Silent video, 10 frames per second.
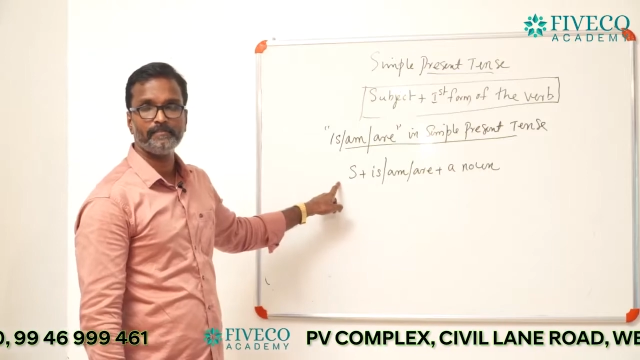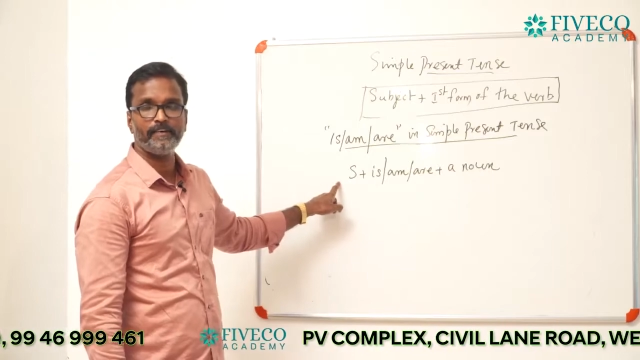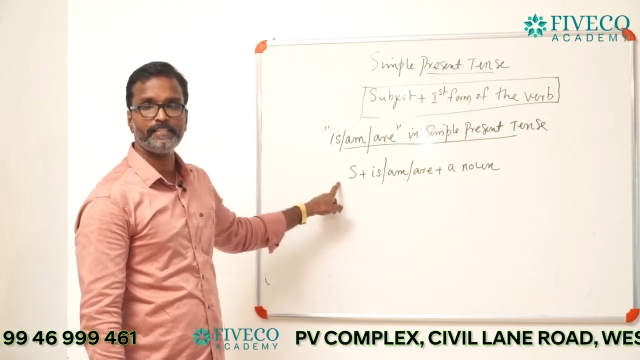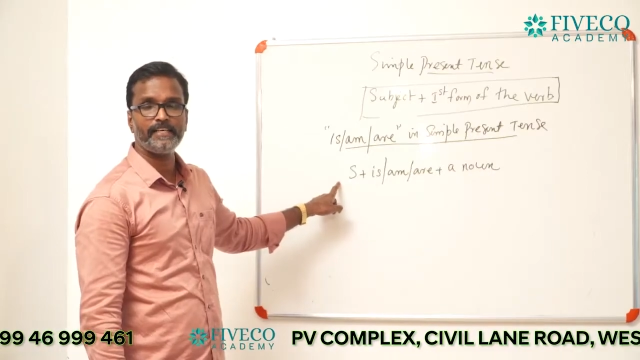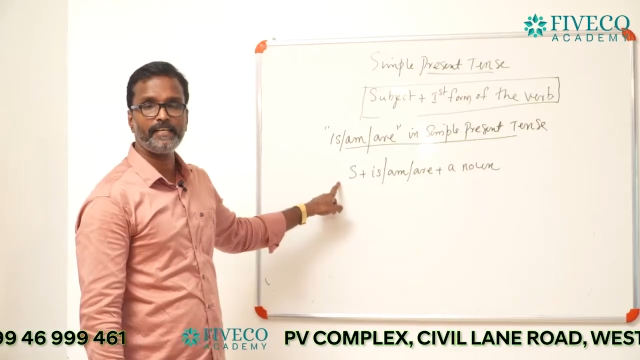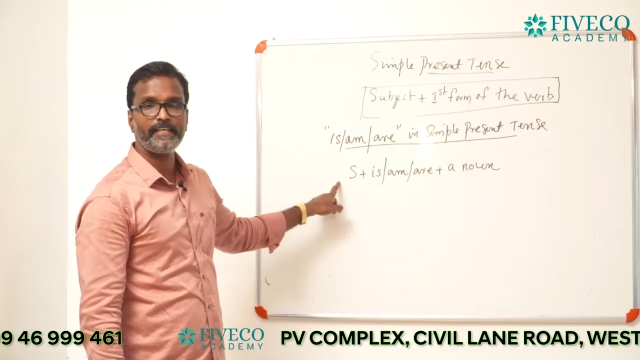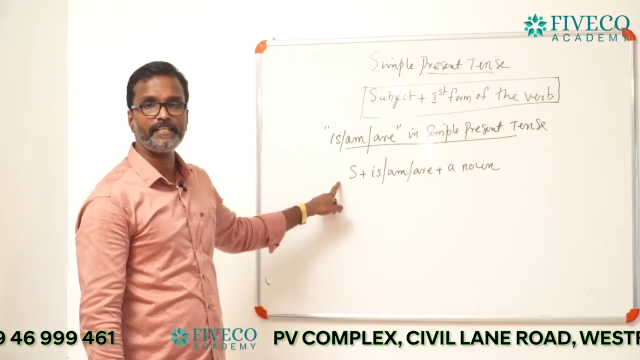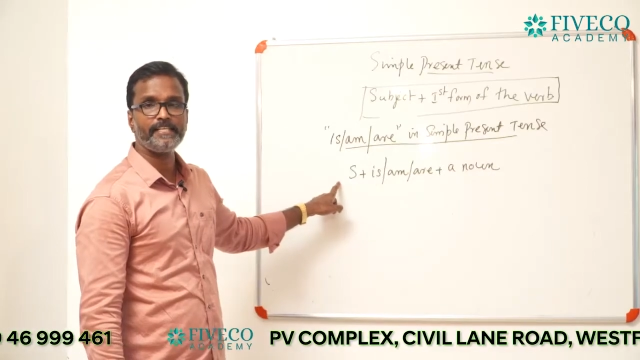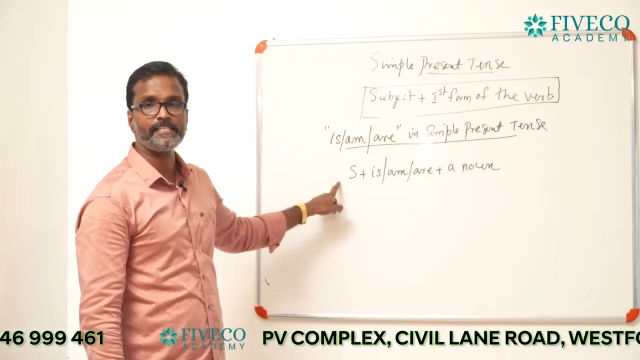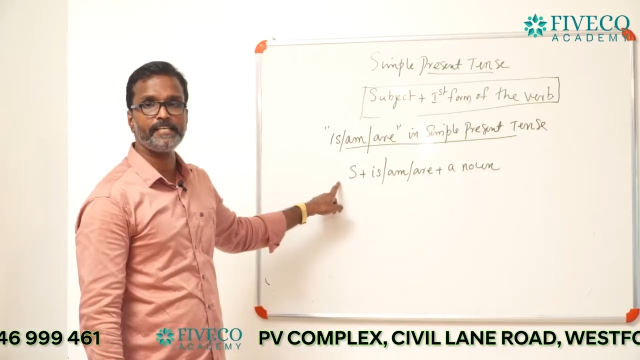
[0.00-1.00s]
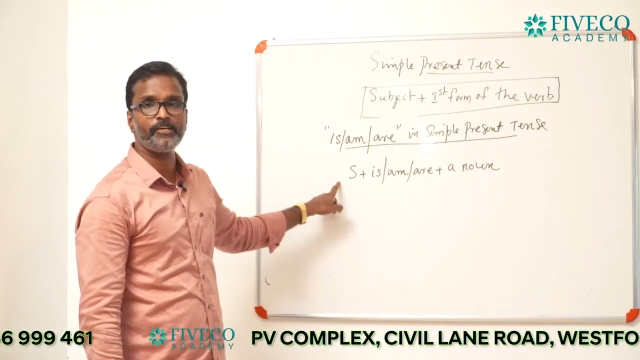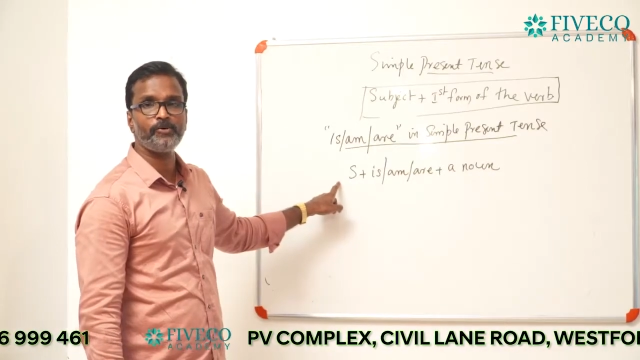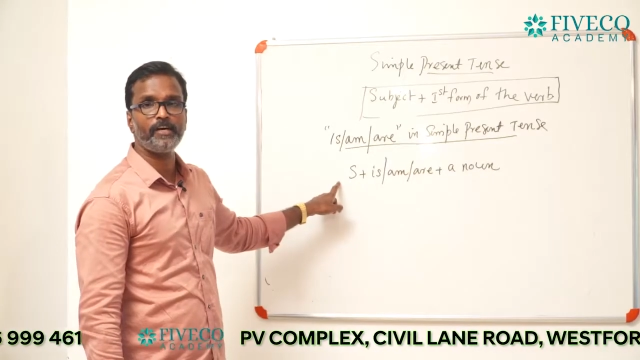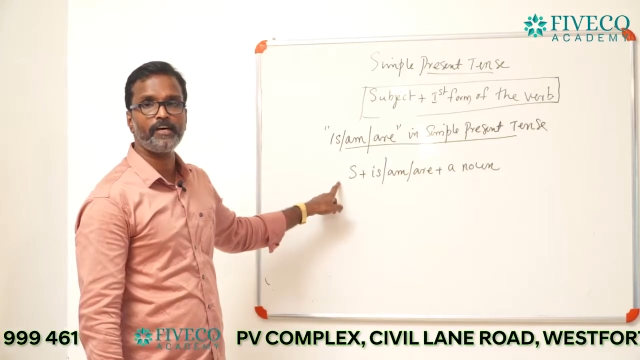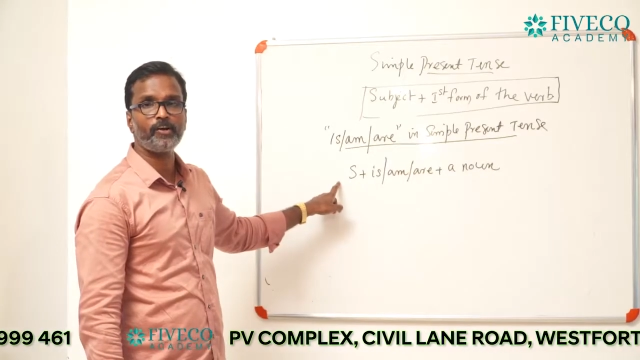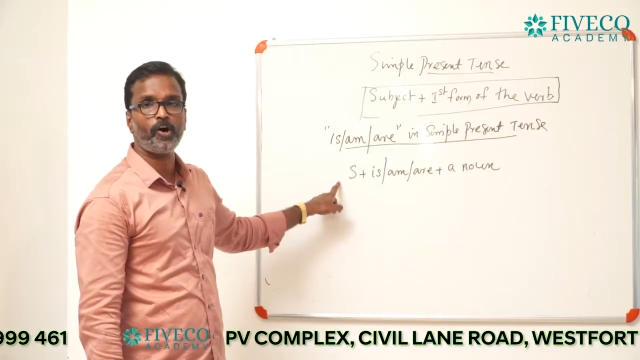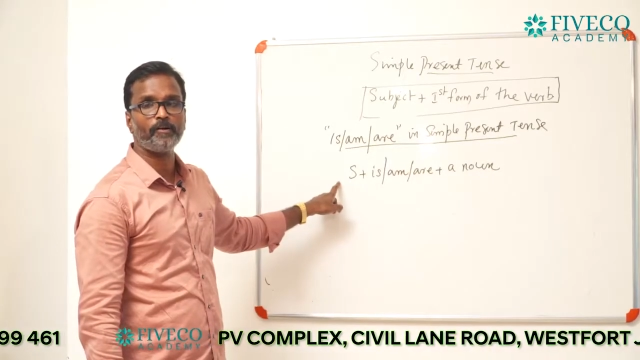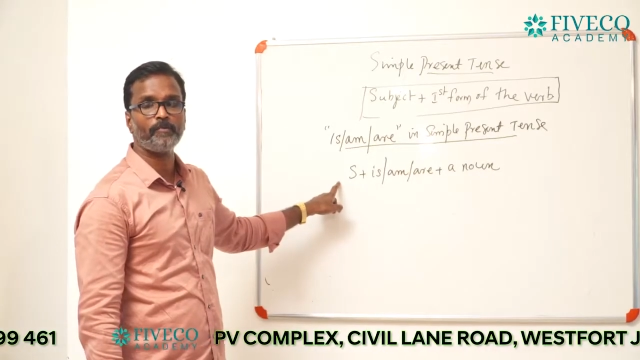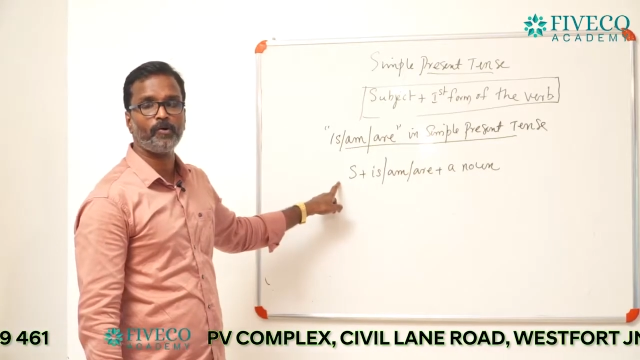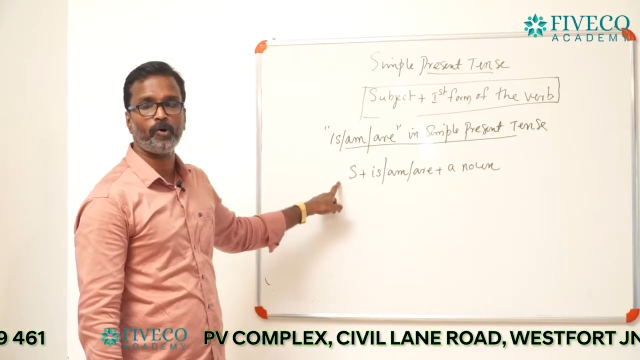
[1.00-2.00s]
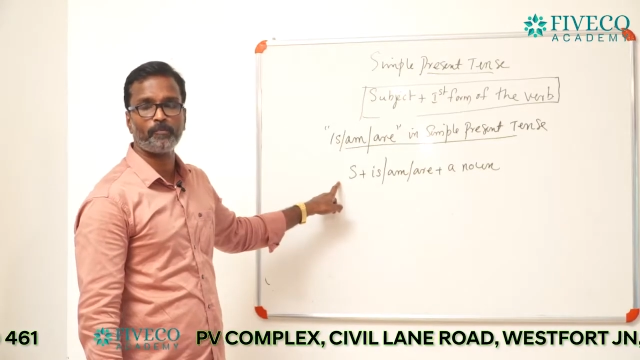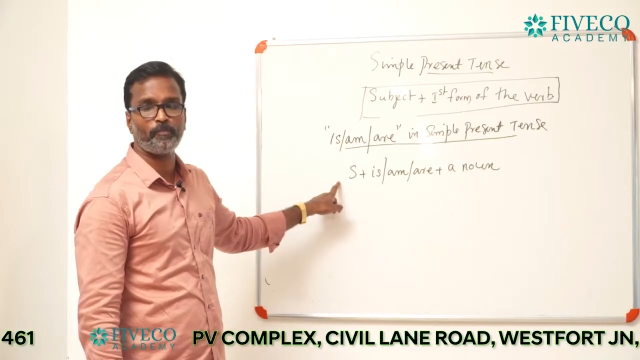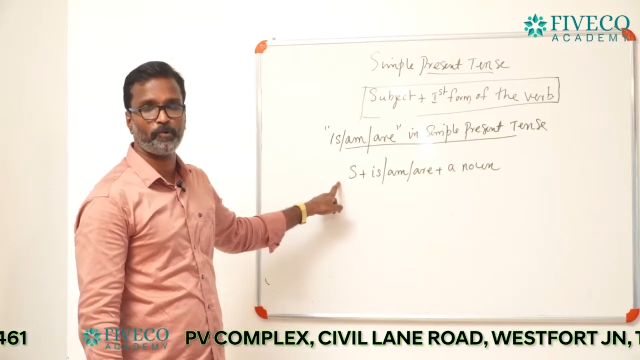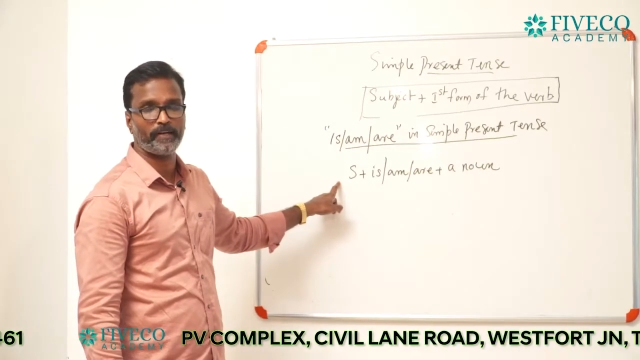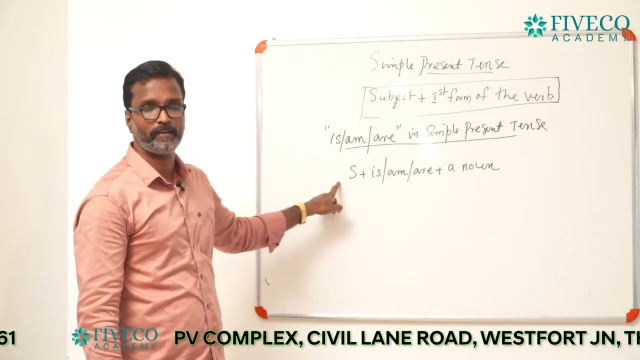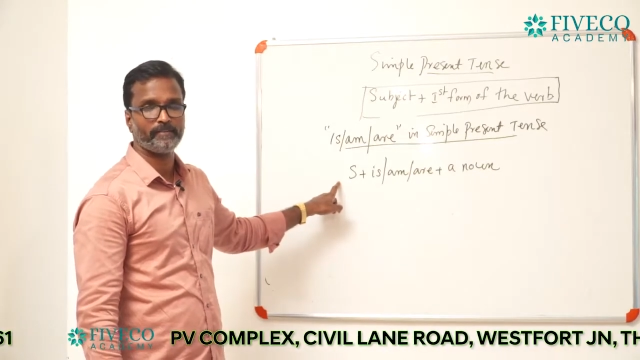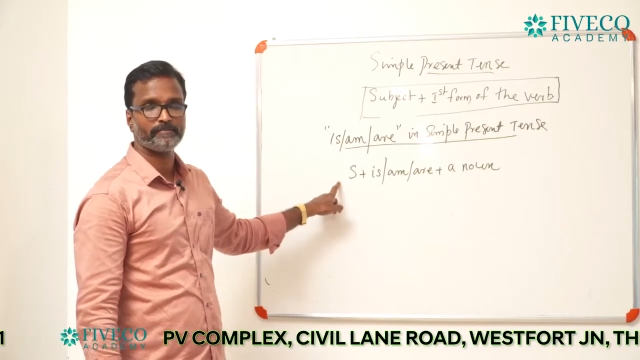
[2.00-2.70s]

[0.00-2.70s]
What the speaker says: whether it is singular or plural.